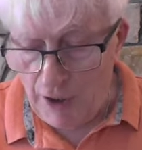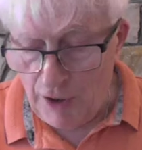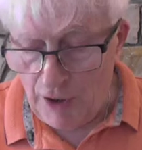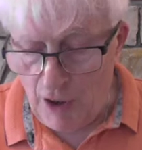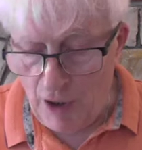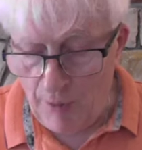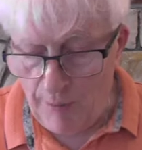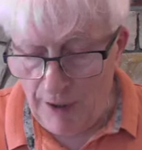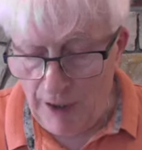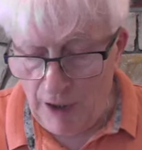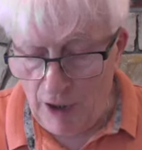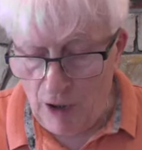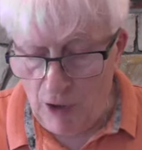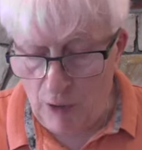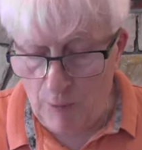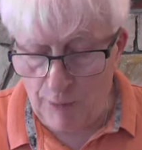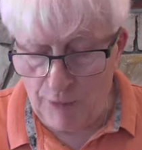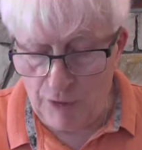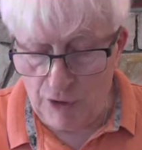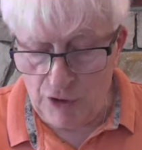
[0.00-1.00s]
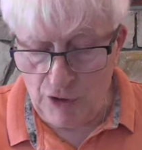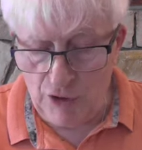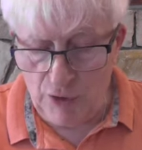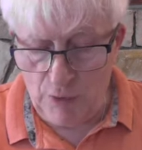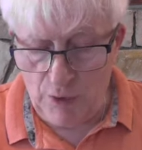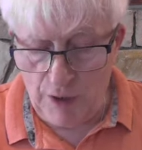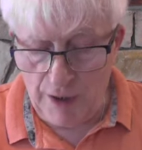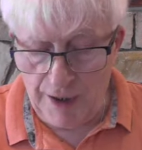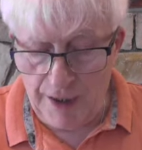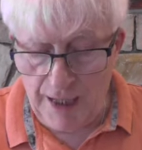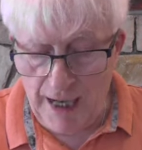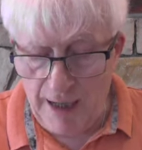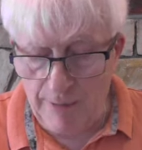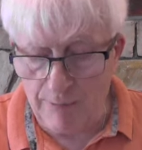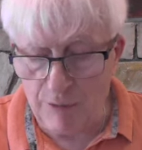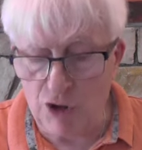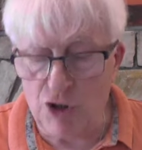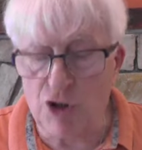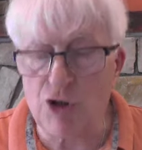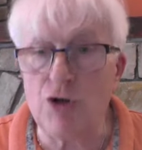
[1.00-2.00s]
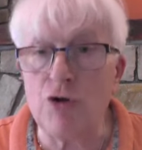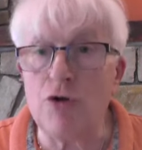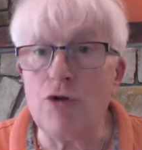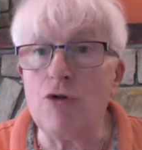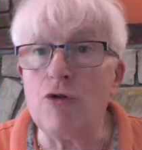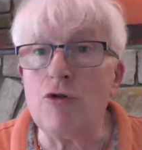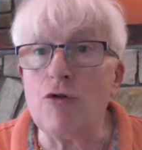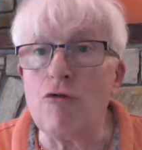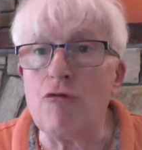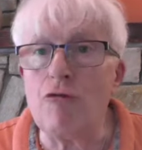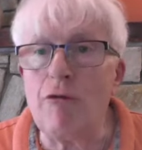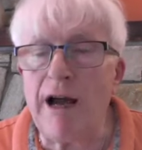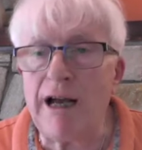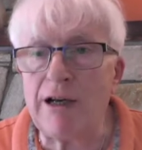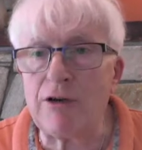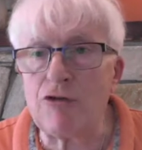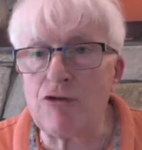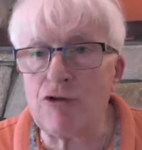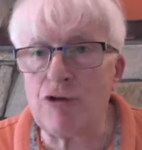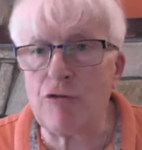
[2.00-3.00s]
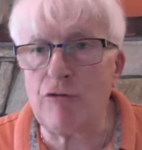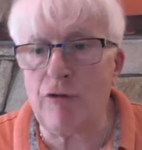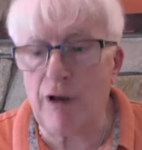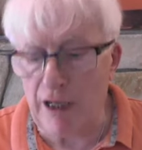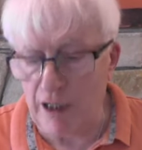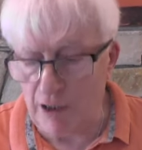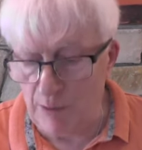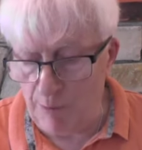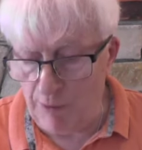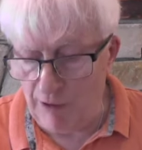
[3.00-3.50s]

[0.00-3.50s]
coming up to a Neptune retrograde